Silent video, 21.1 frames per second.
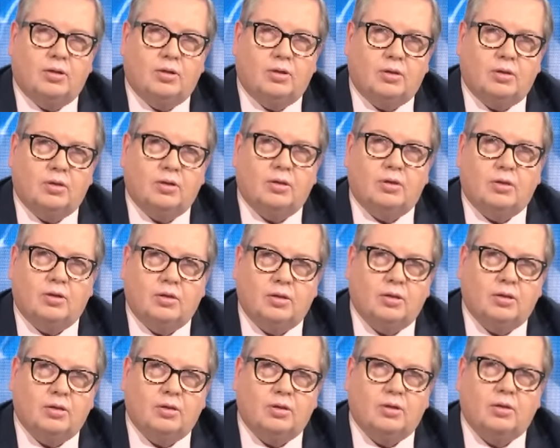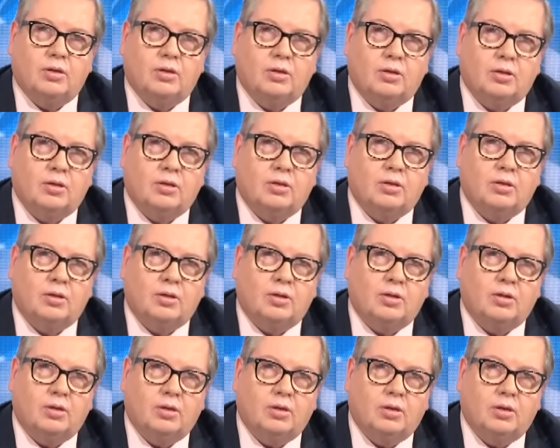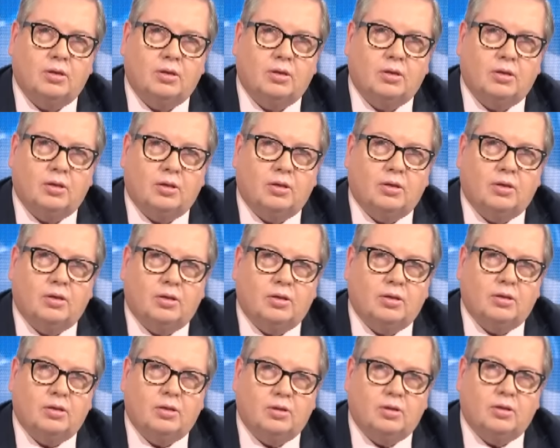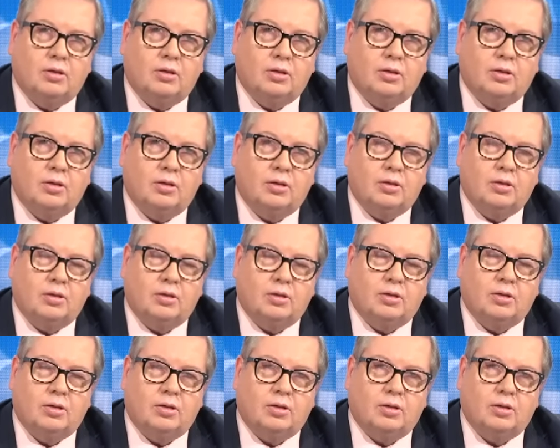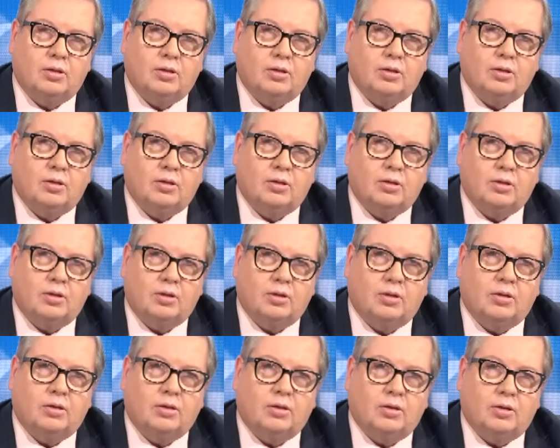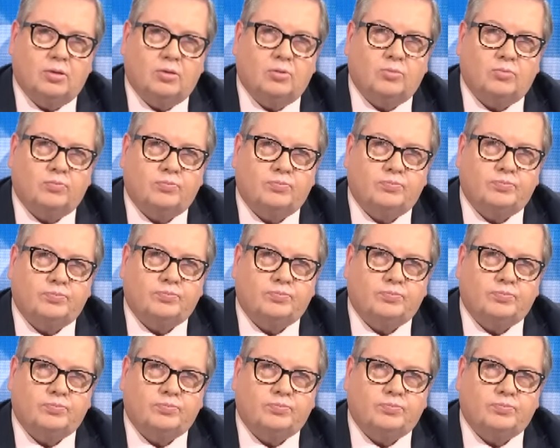(not speaking)